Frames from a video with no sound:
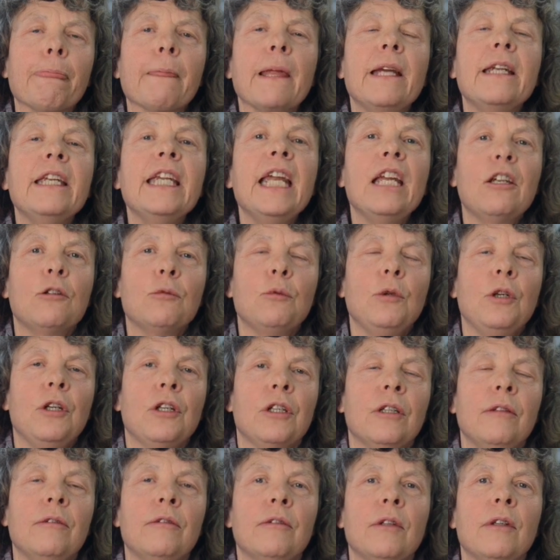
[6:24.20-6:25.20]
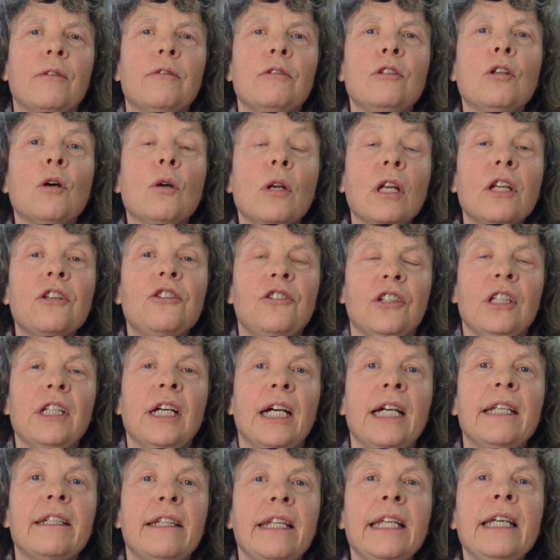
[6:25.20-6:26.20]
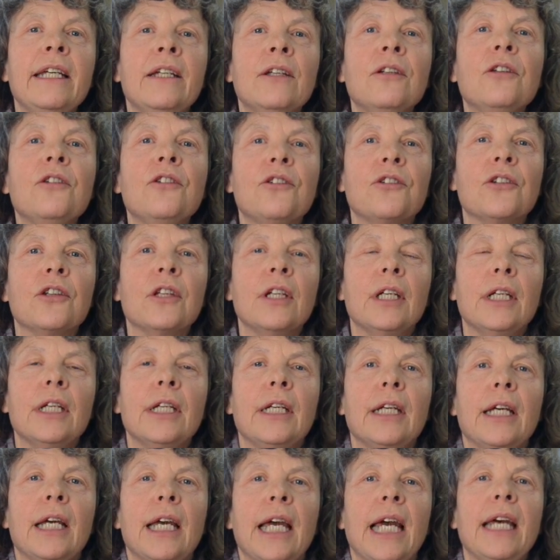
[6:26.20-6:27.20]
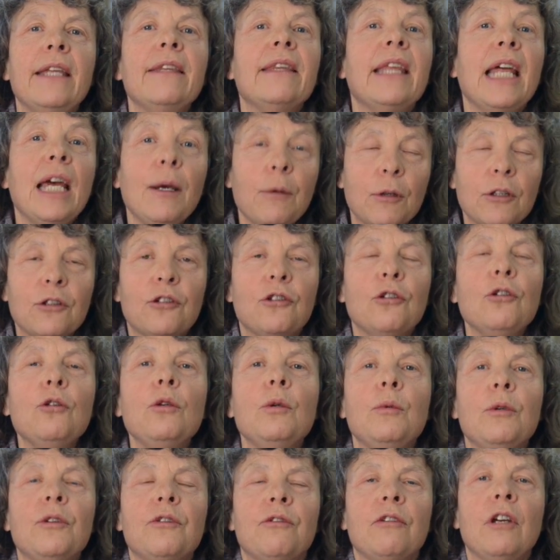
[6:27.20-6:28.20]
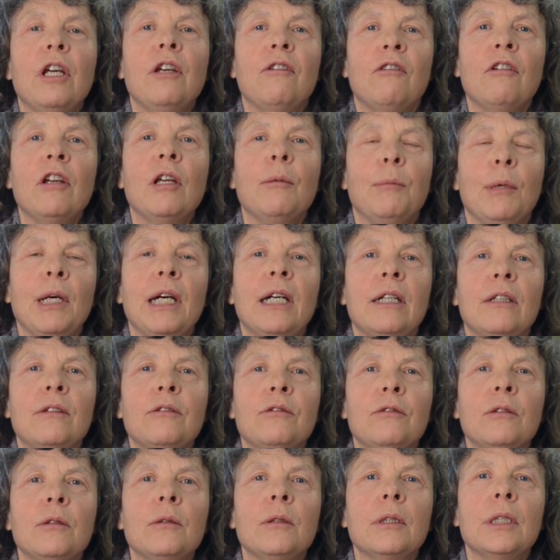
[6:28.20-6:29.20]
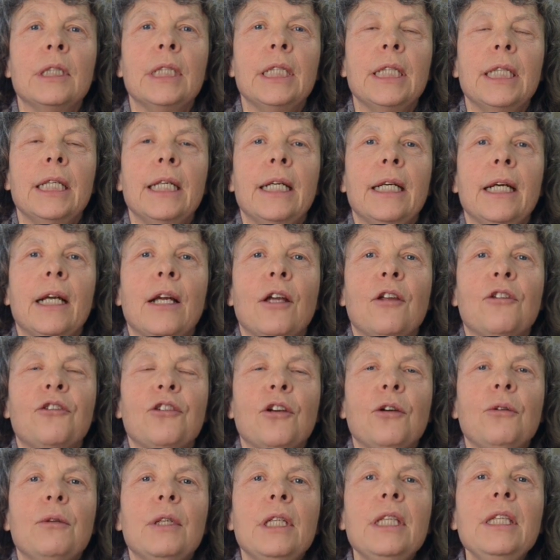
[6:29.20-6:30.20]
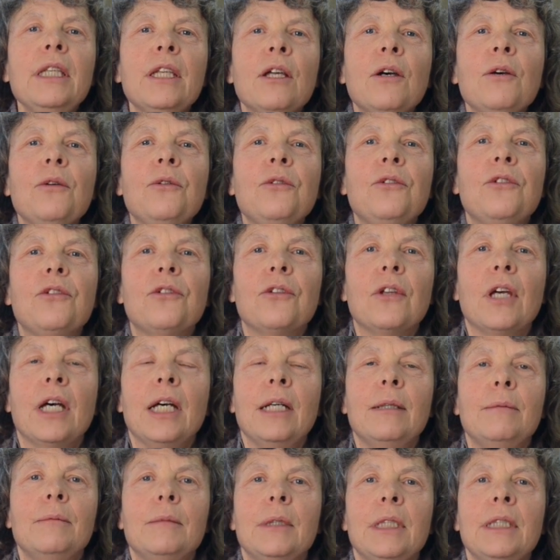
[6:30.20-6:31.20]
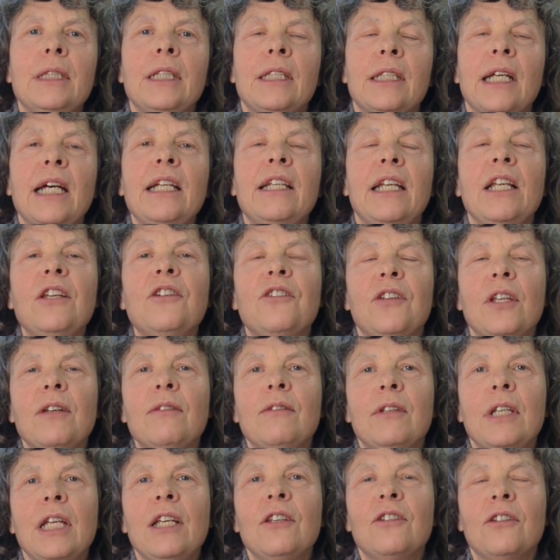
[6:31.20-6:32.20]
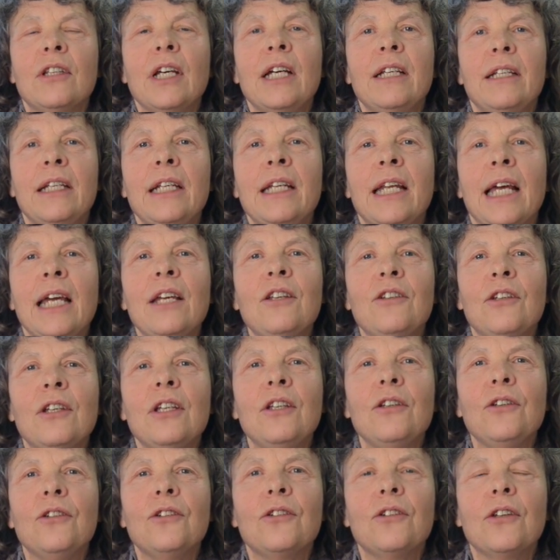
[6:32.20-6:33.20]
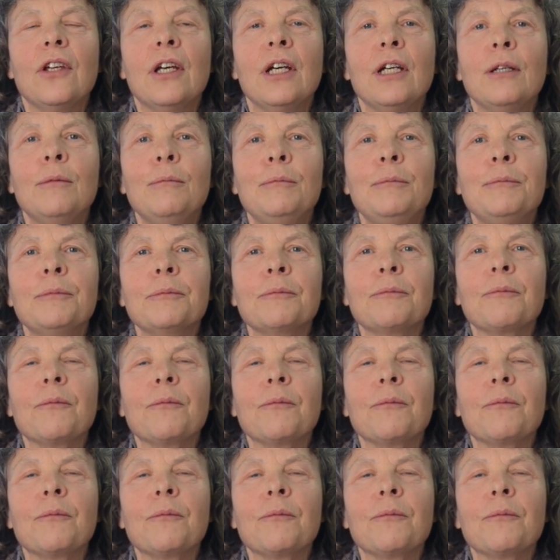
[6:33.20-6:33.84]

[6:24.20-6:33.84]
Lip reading: network of knowledge and ideas, and that too was very, very powerful. So in those in the 1970s, 1980s,